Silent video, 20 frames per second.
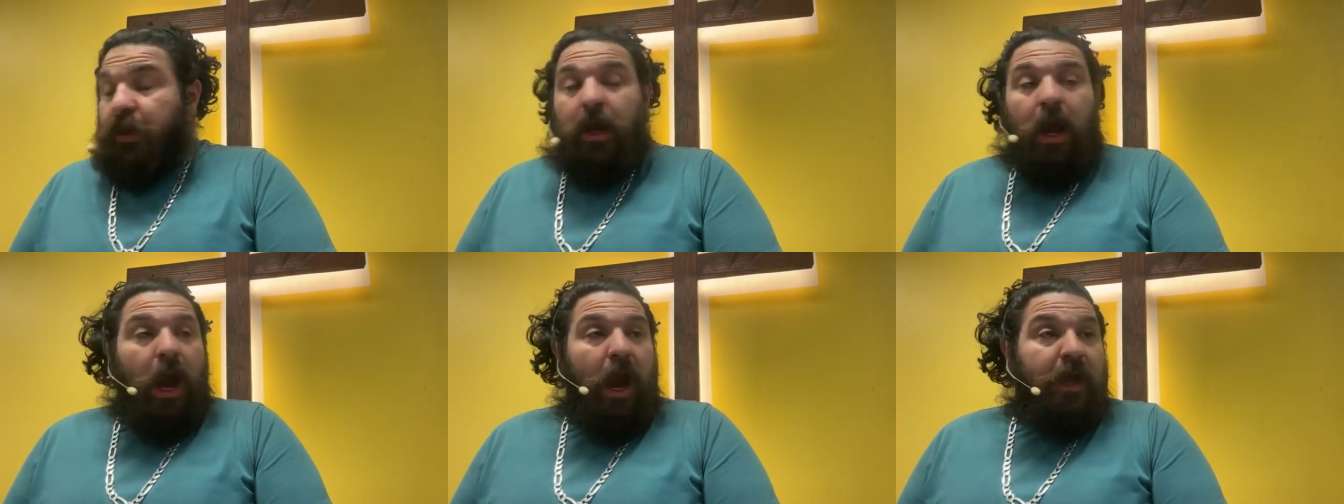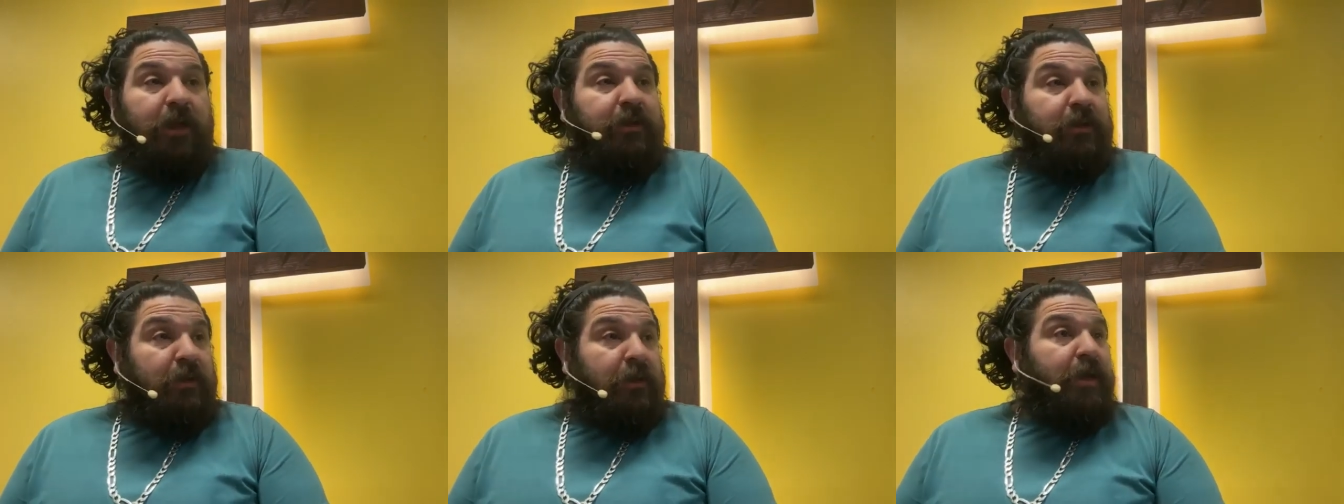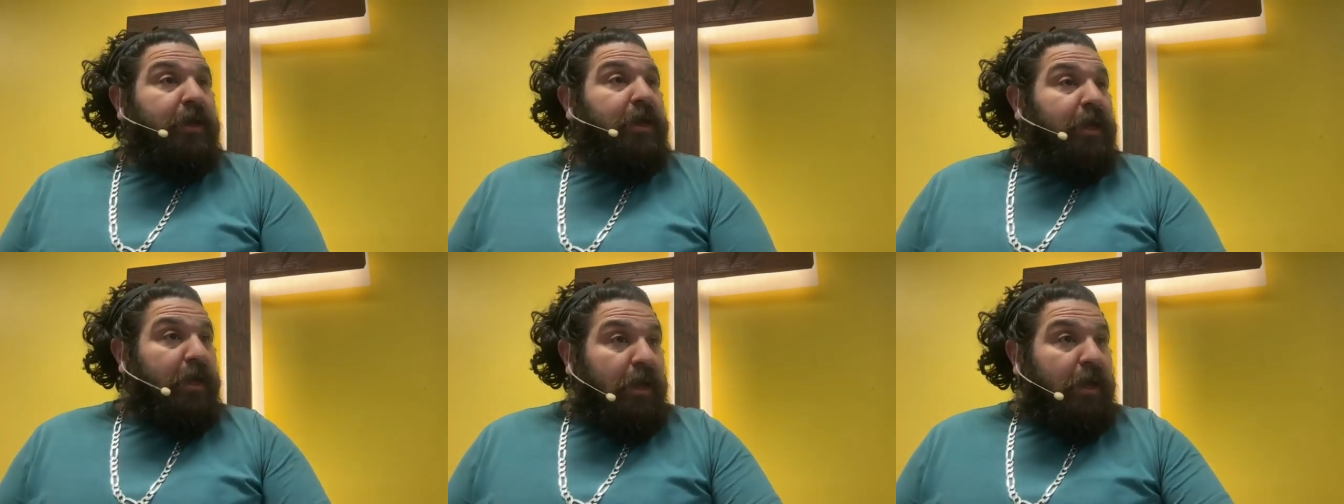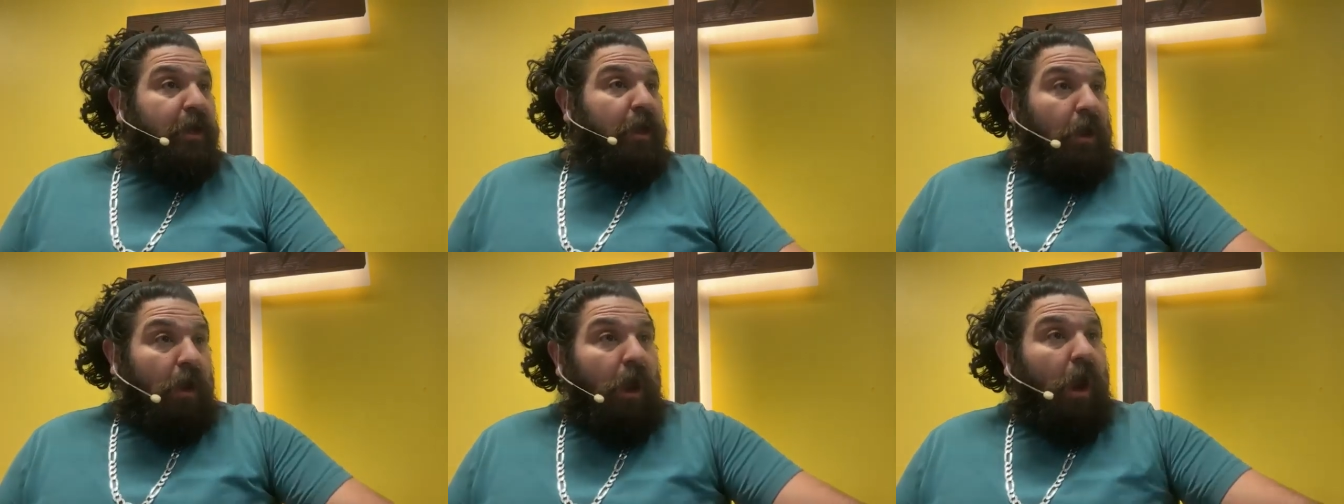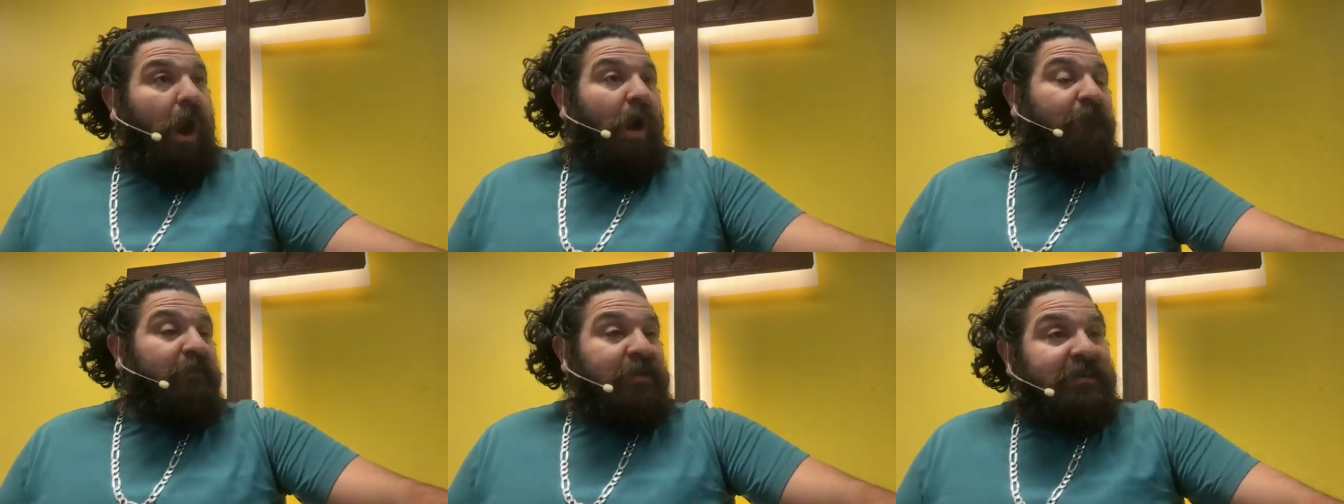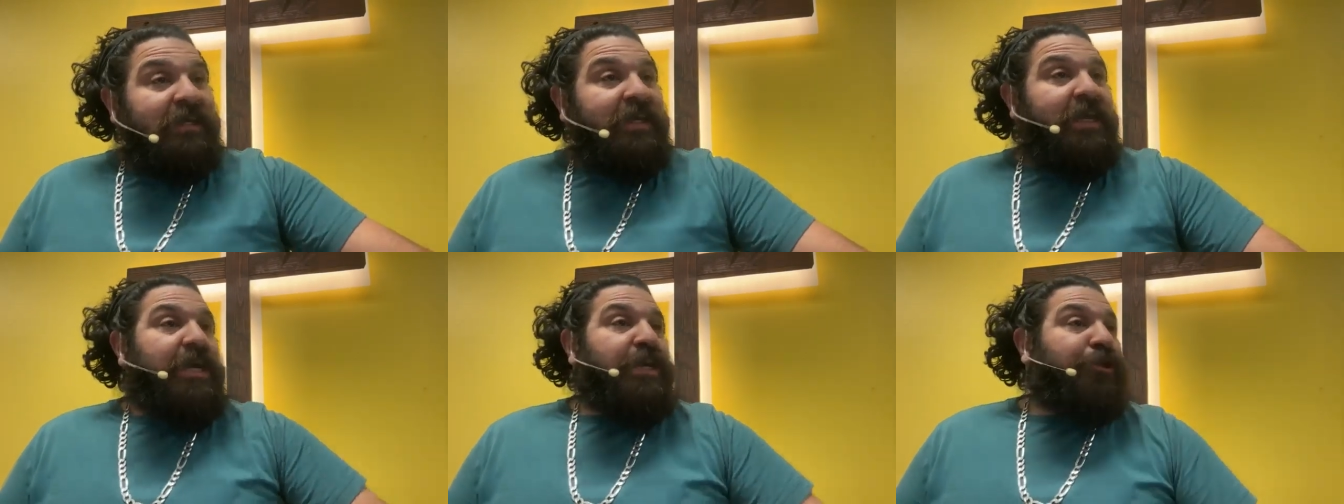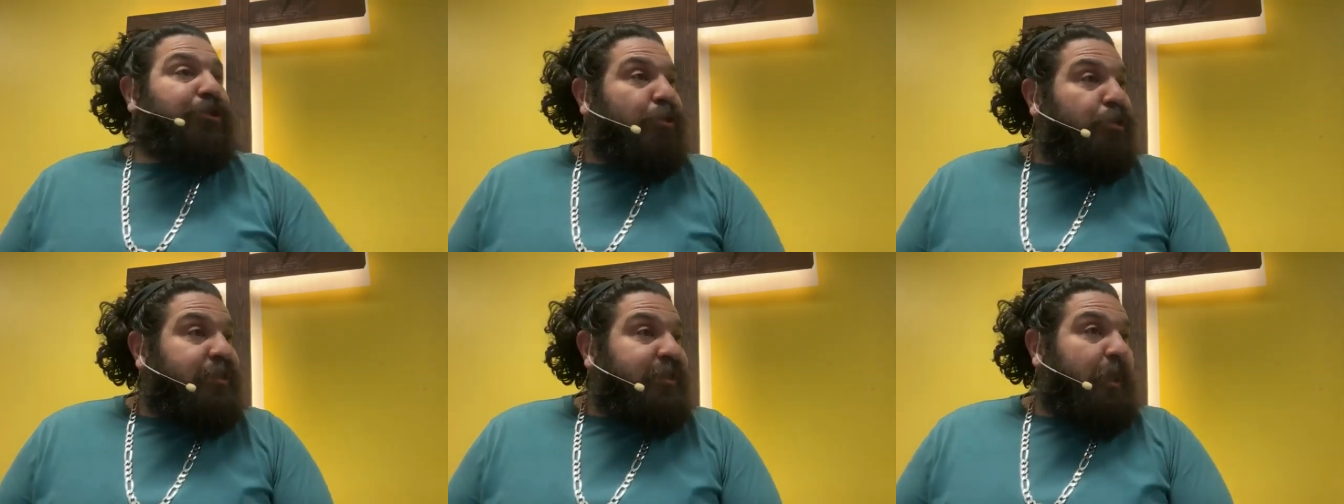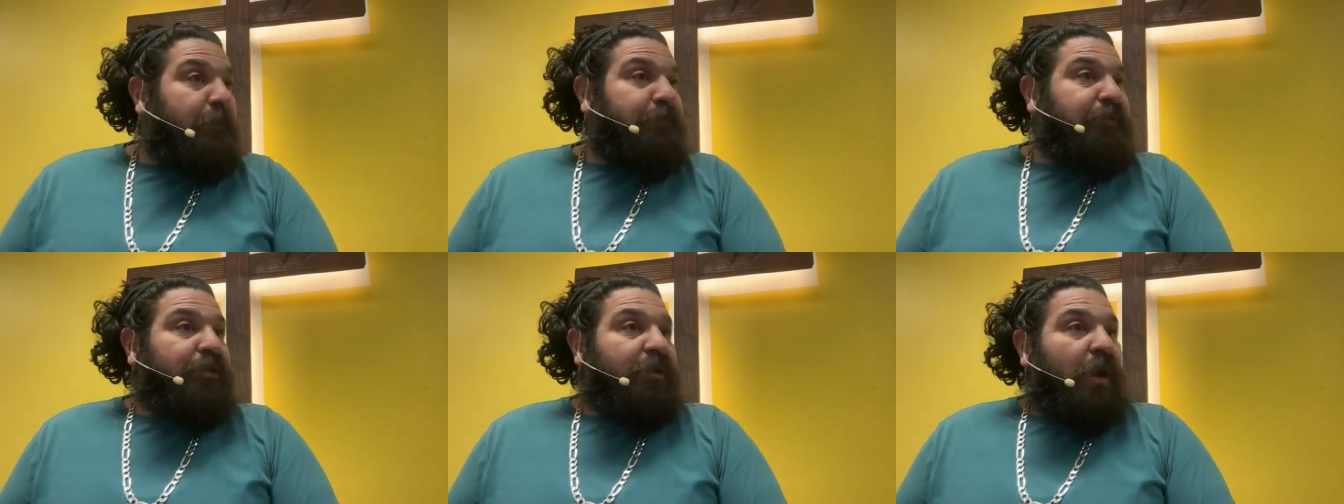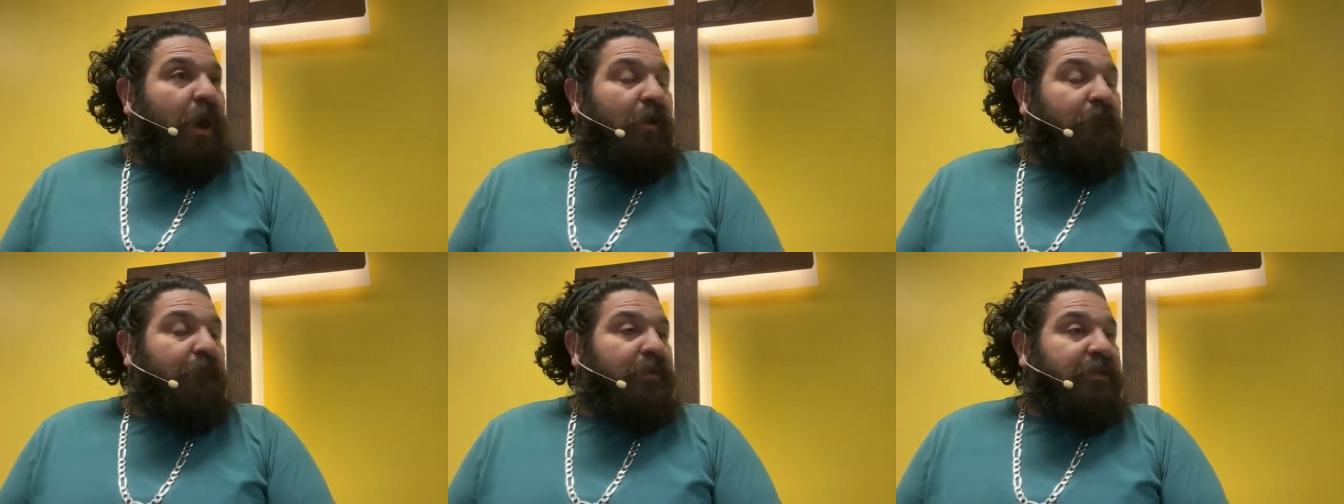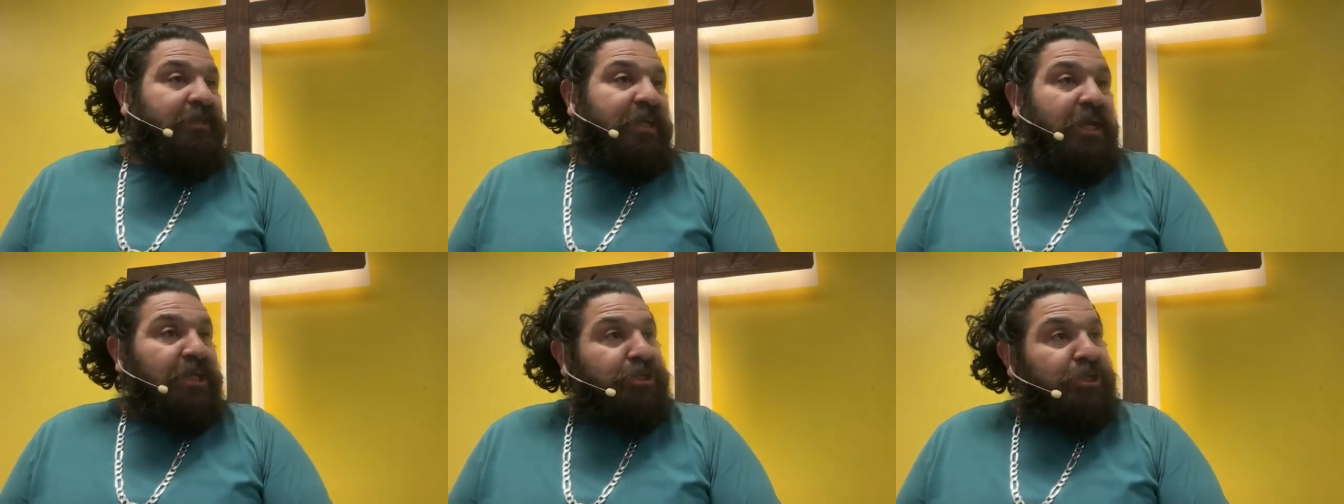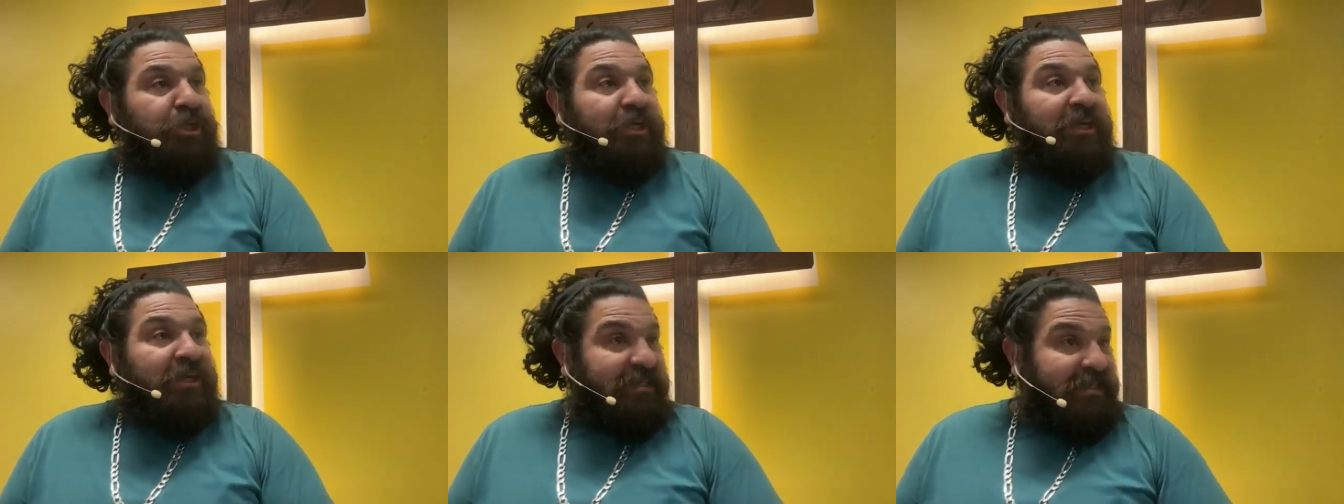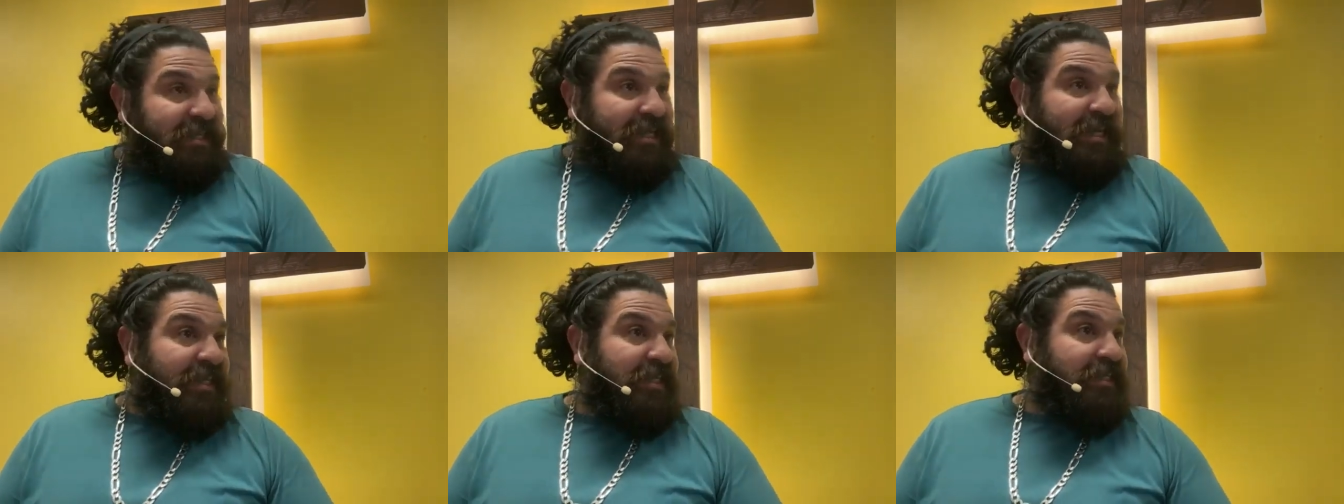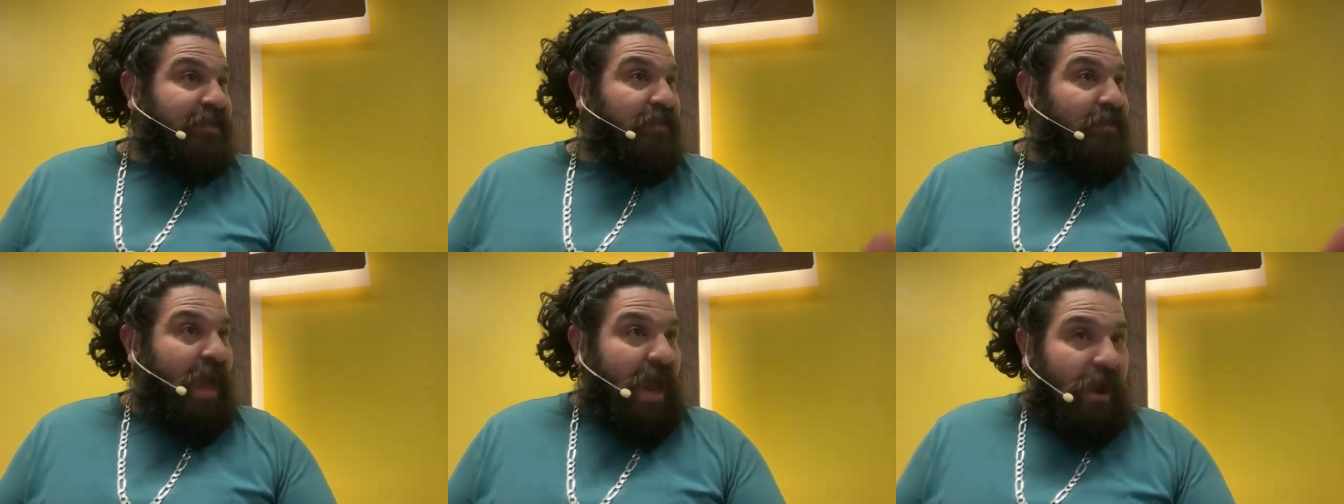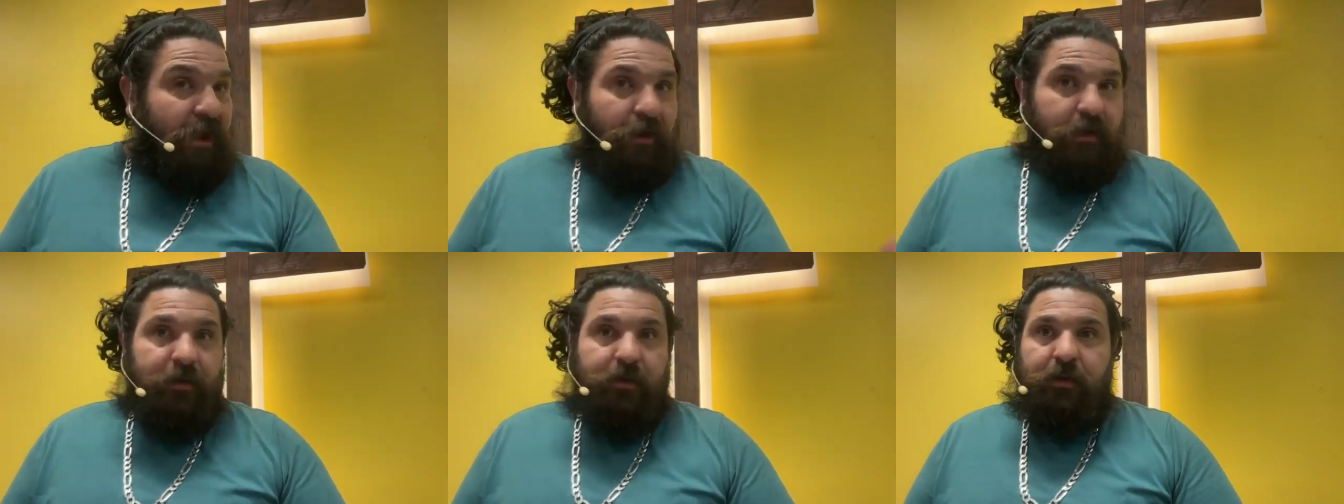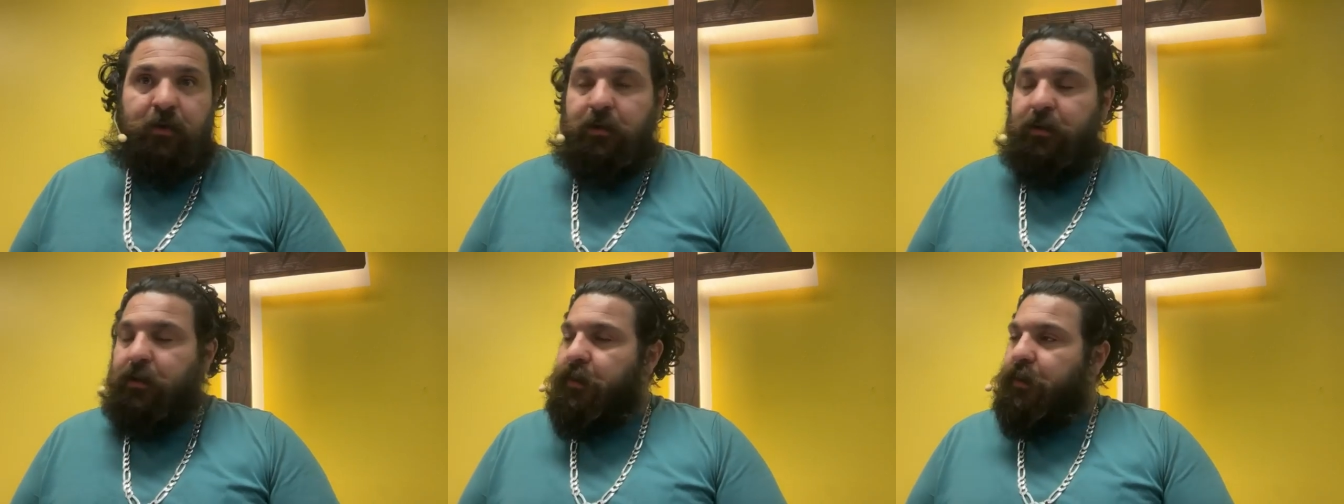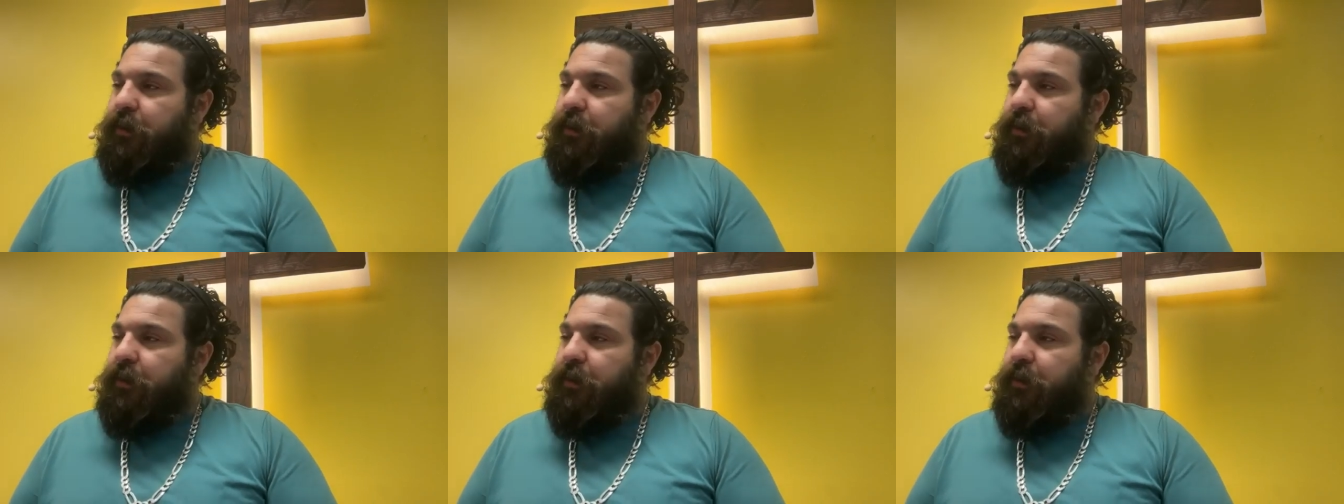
God obviously intercepts the conversation because he's there.